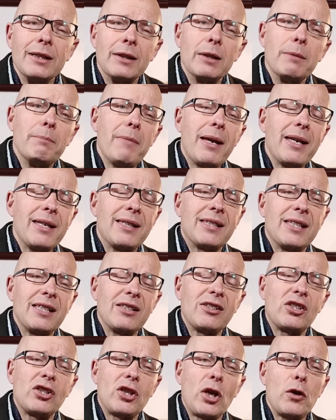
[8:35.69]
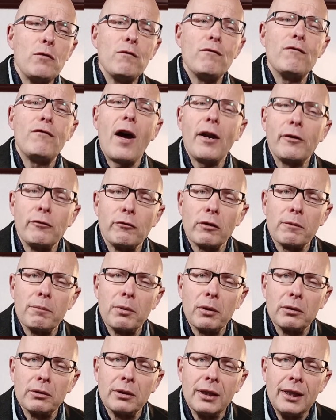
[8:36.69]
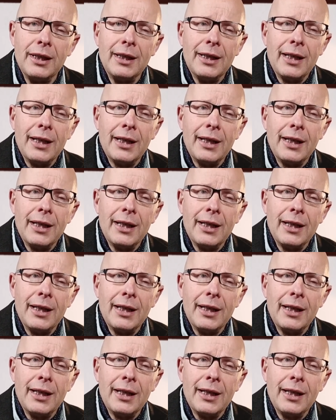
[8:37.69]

that makes it so vulnerable.